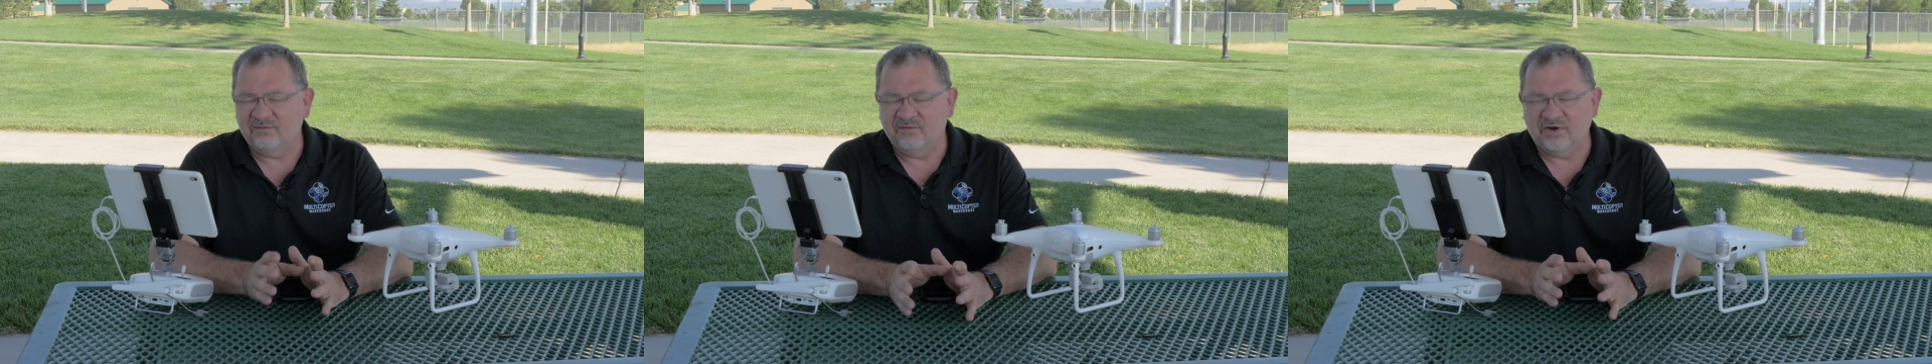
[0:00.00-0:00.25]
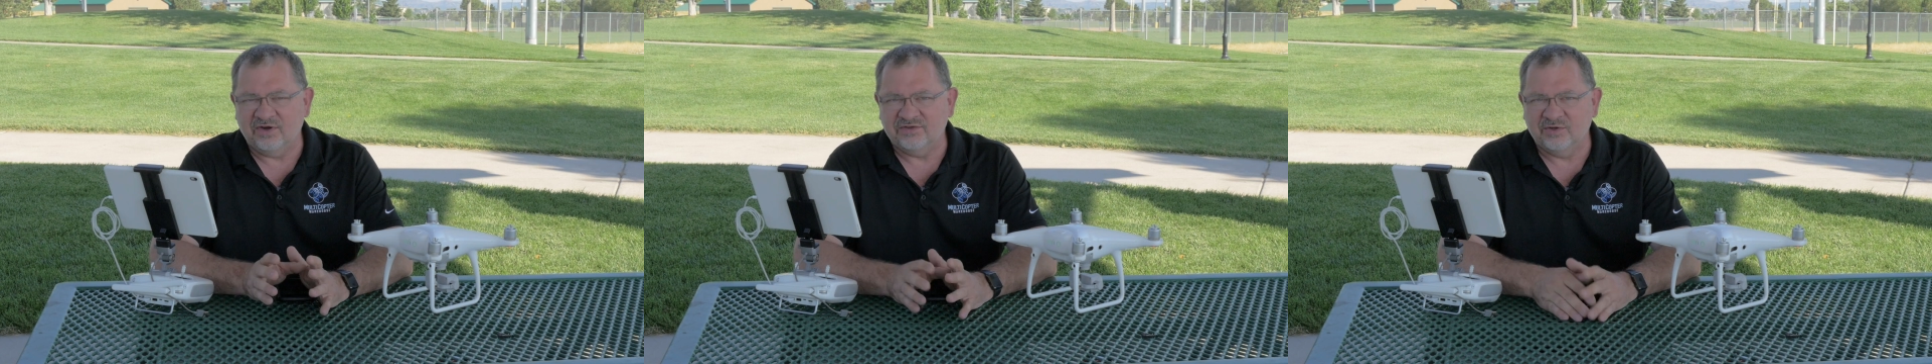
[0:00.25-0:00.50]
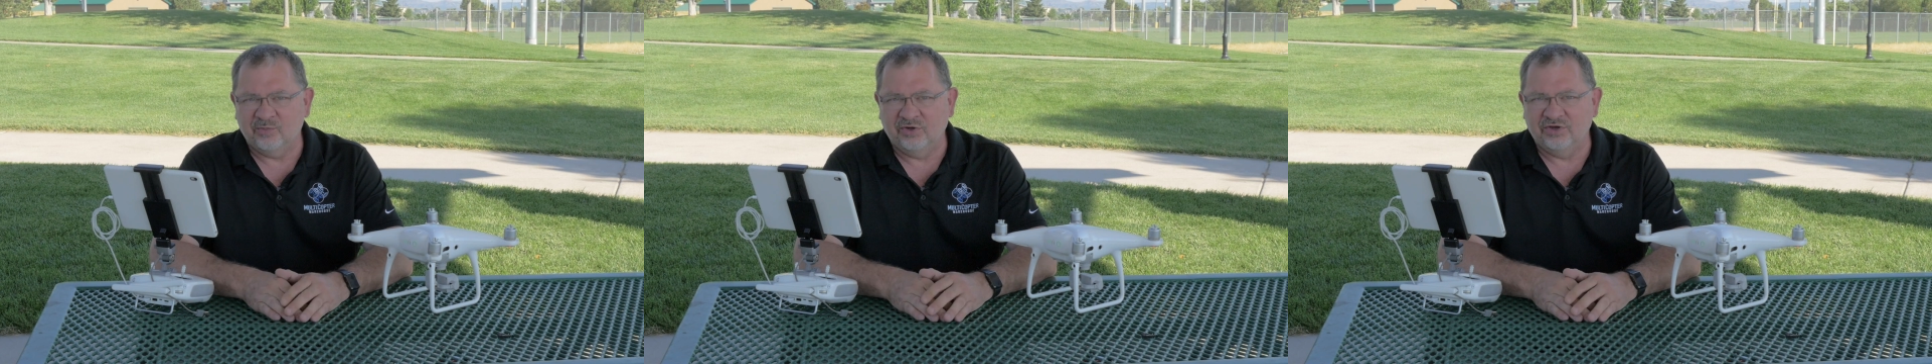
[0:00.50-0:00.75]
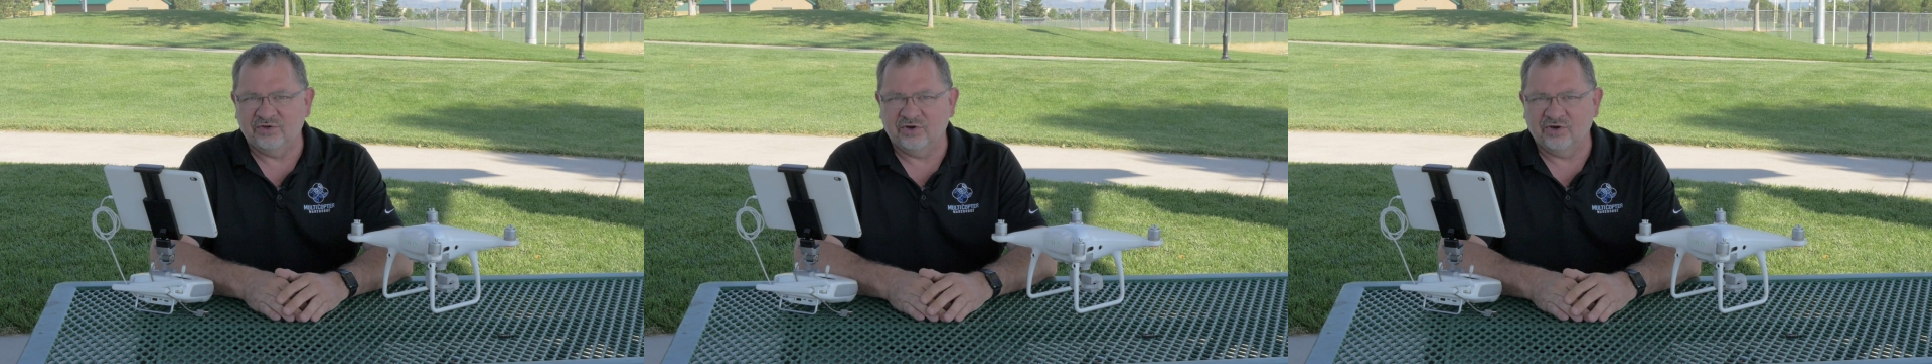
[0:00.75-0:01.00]
Very simple
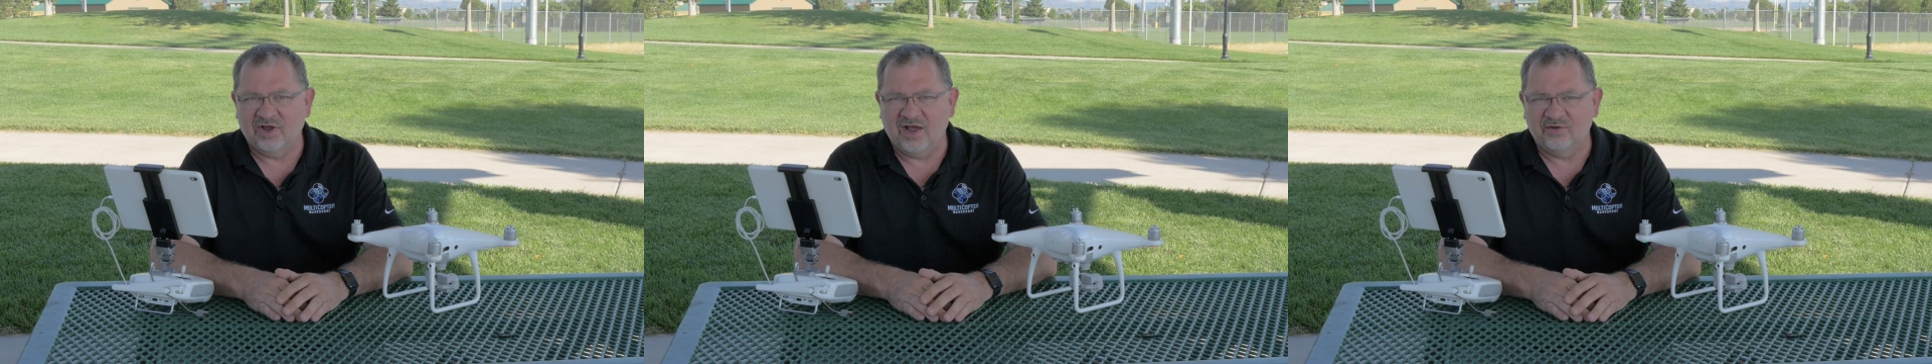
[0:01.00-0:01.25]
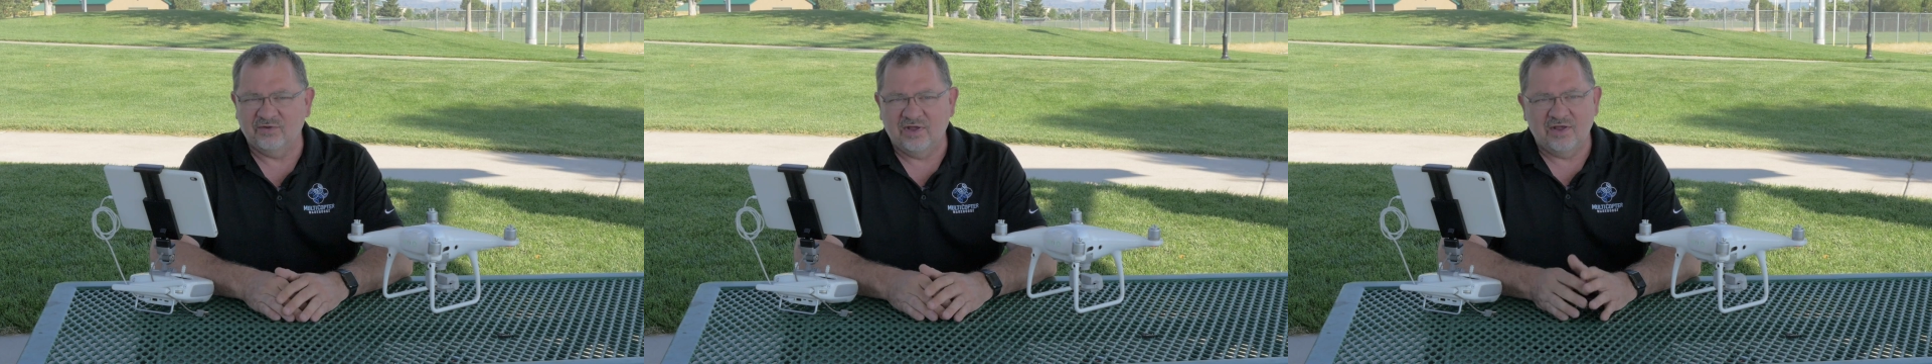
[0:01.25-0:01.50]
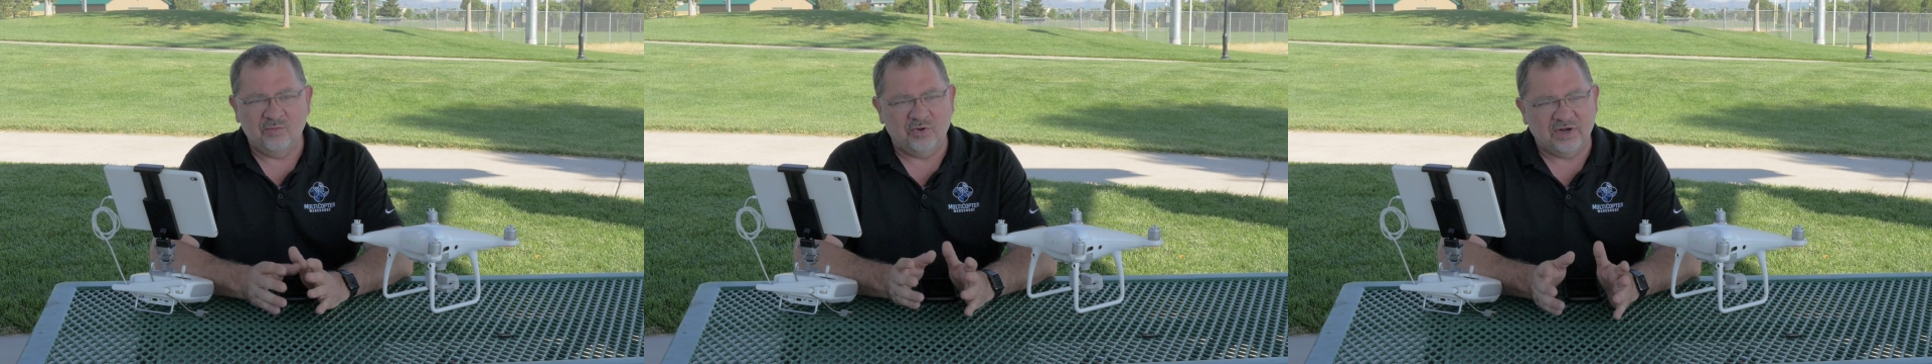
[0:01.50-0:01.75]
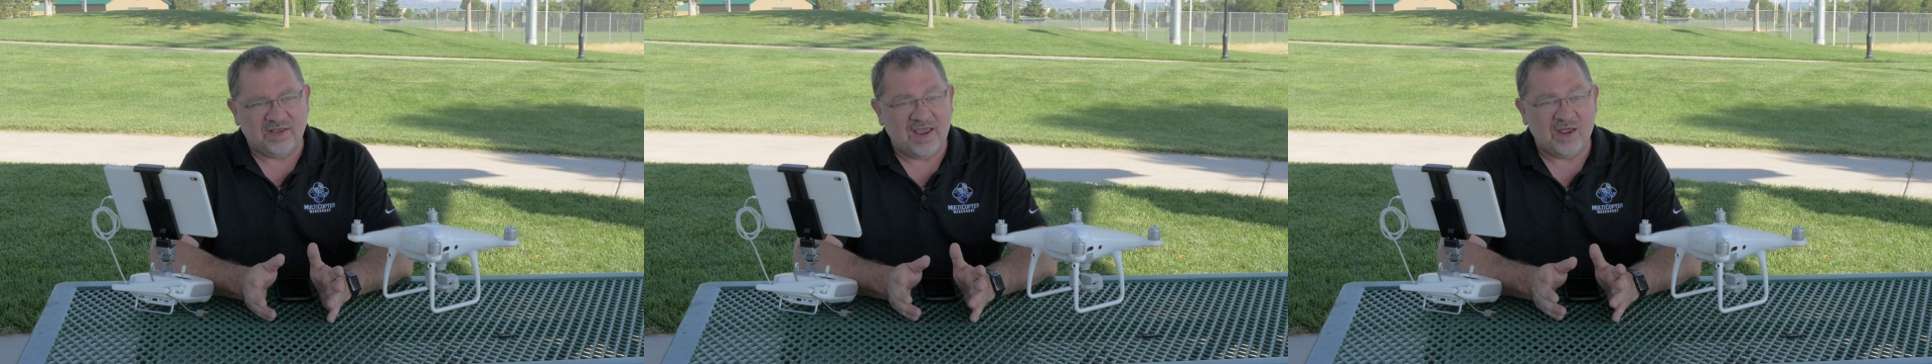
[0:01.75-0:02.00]
to turn off,
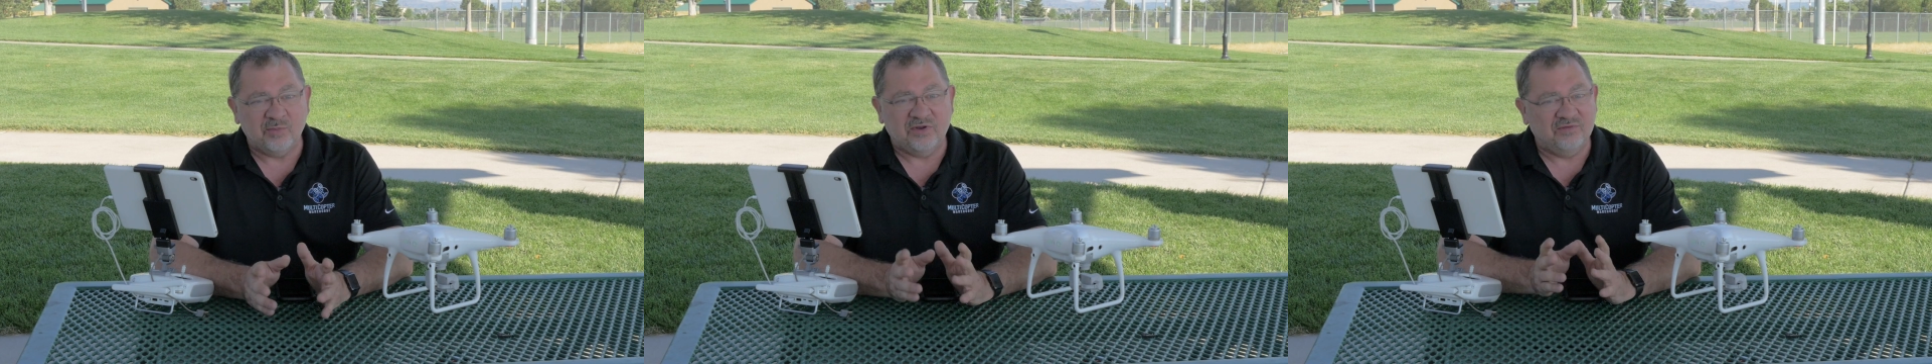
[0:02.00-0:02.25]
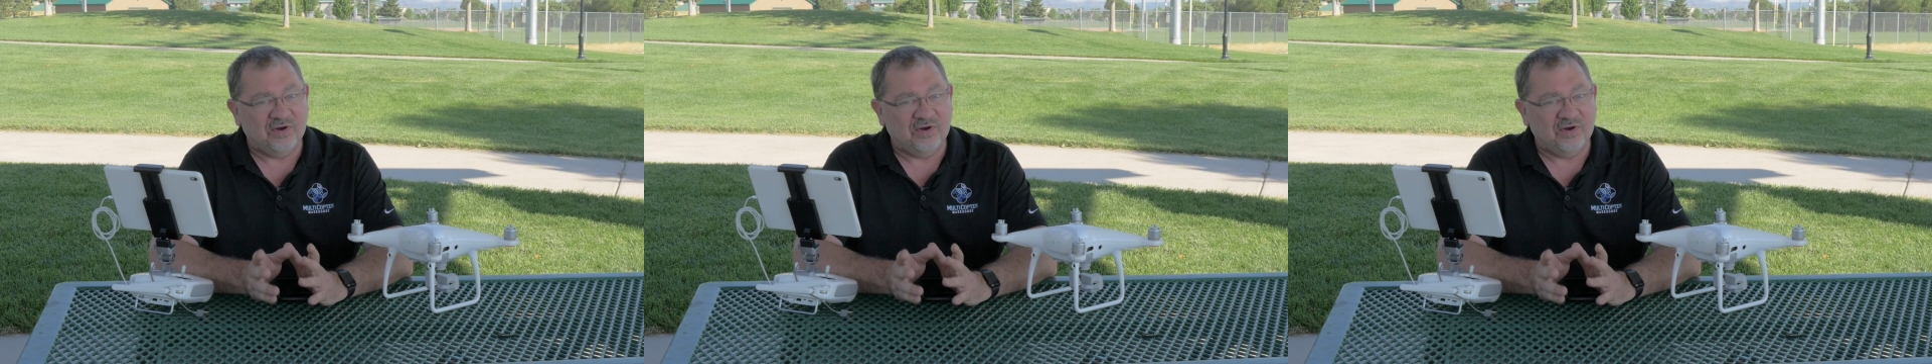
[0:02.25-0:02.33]
but it can be